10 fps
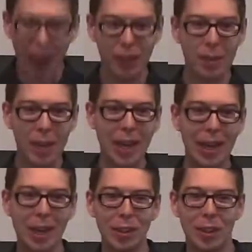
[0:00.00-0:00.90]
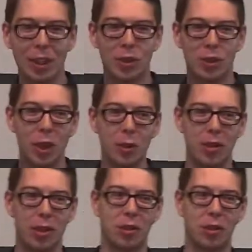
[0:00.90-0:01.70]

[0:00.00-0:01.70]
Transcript: a man is, so is his